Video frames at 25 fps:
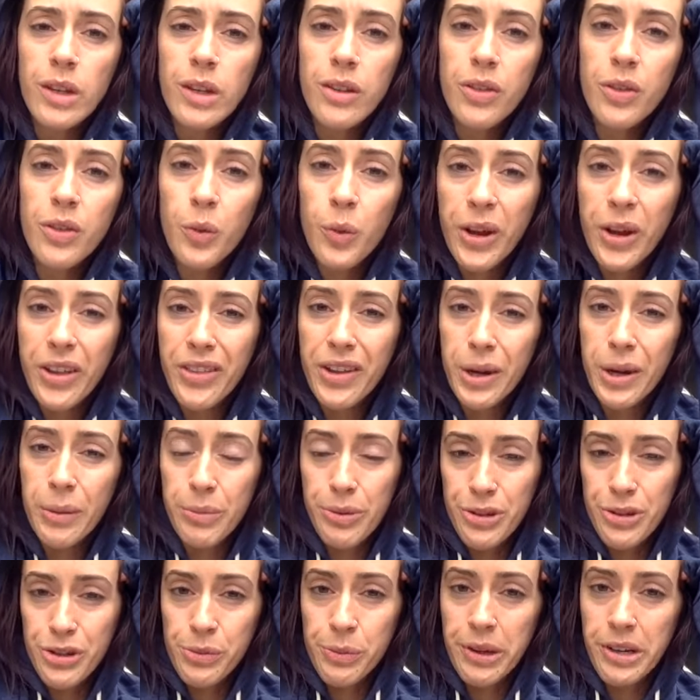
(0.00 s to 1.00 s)
The way that I
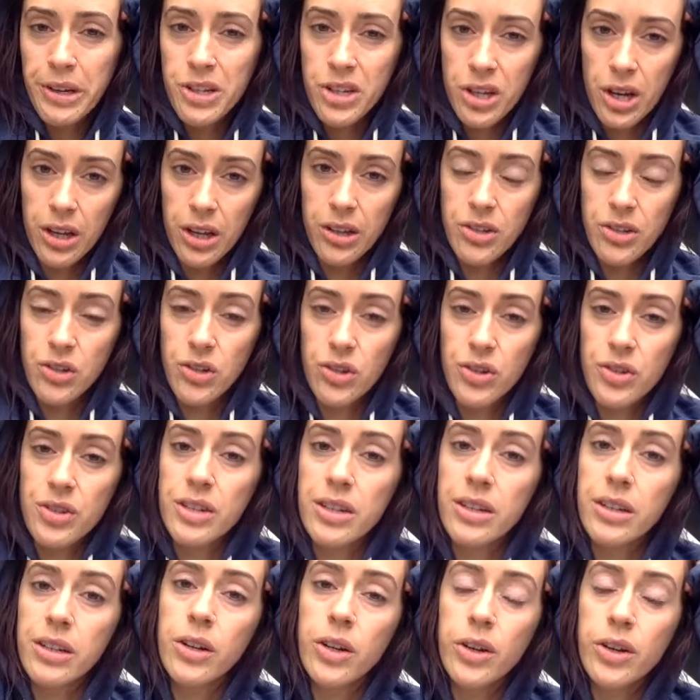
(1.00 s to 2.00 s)
push my challengers
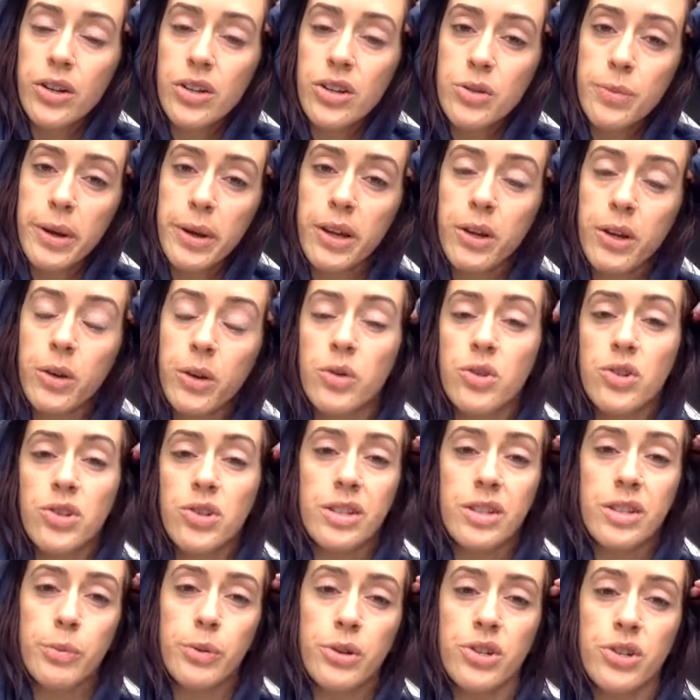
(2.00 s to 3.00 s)
and encourage my coaches
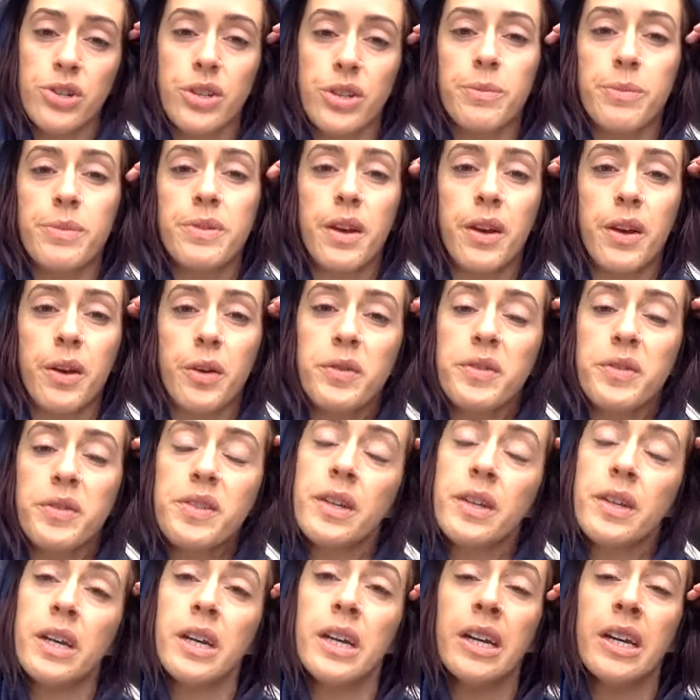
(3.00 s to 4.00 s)
to push themselves.
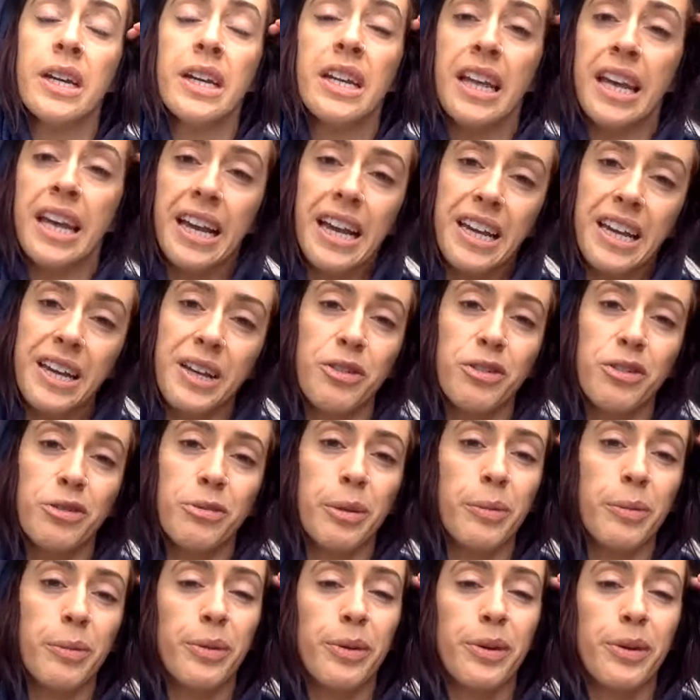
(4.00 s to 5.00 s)
Like, I can
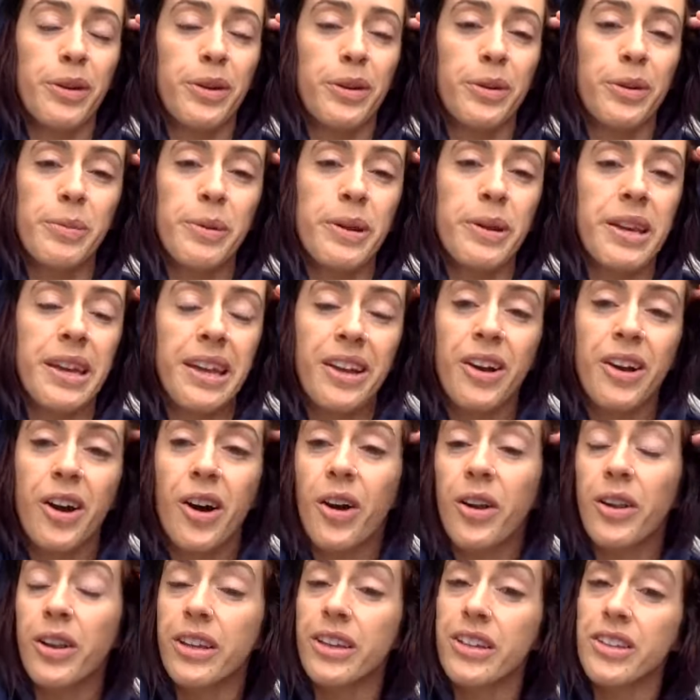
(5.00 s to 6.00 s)
remember being in
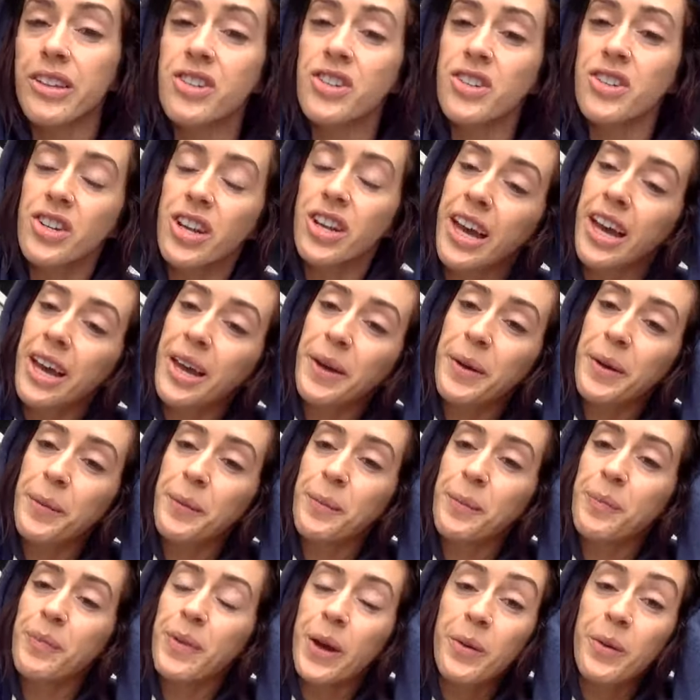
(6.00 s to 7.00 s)
college, I
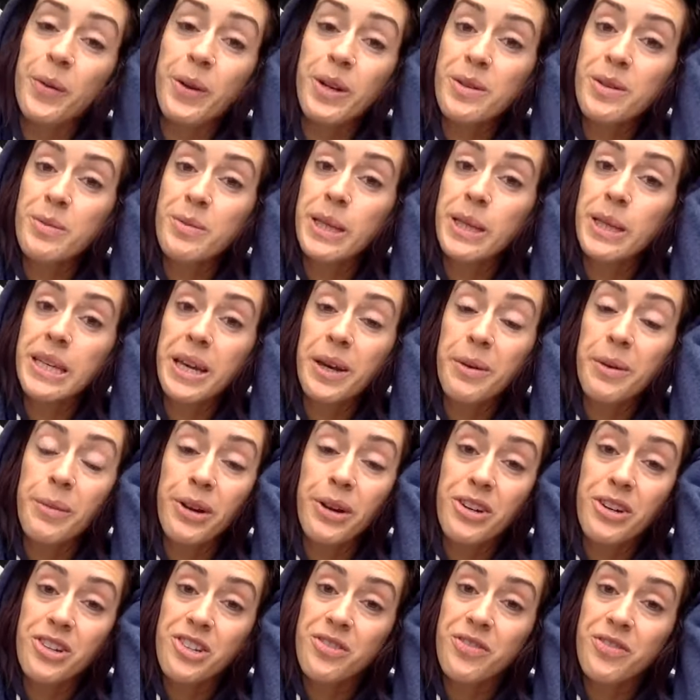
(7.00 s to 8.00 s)
wanted to be a
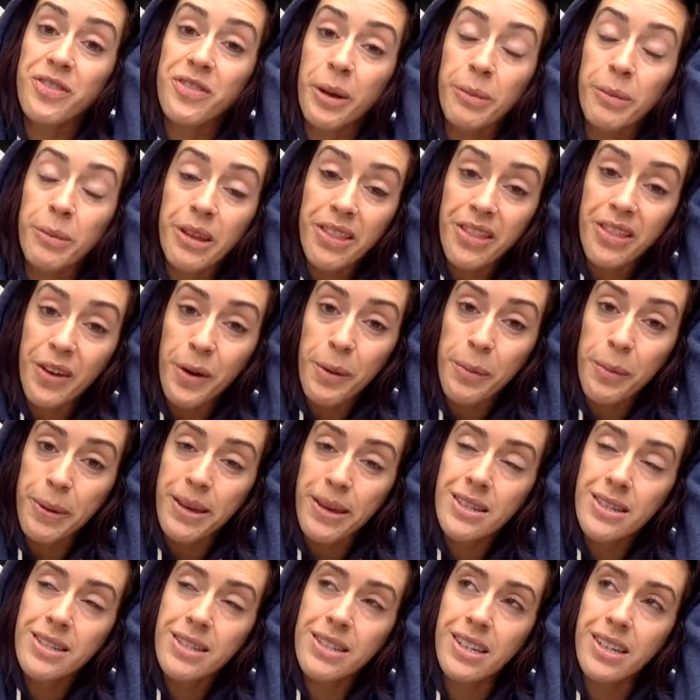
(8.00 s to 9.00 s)
marriage and family
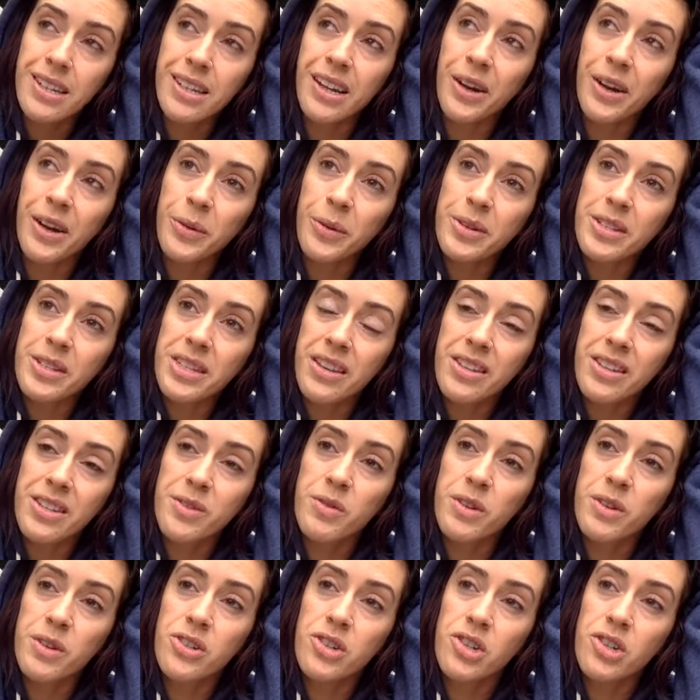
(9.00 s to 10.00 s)
therapist, and I always had this
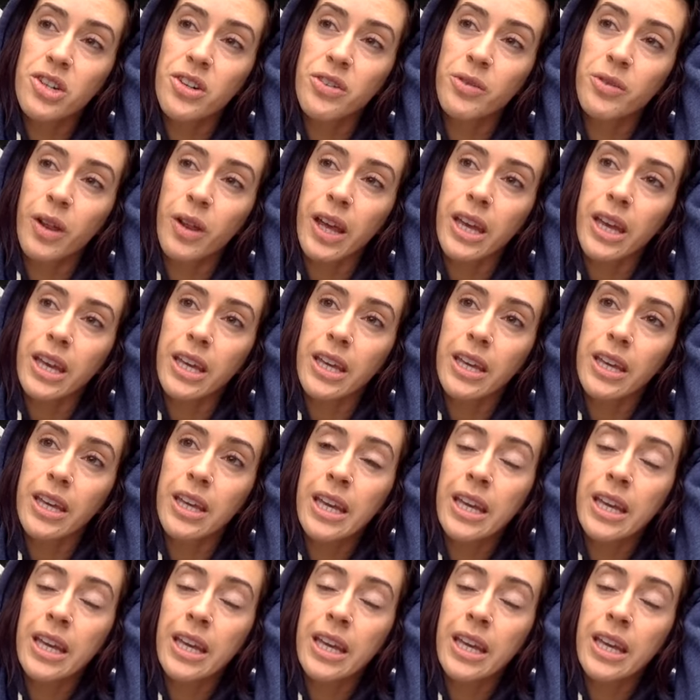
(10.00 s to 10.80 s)
vision of, like,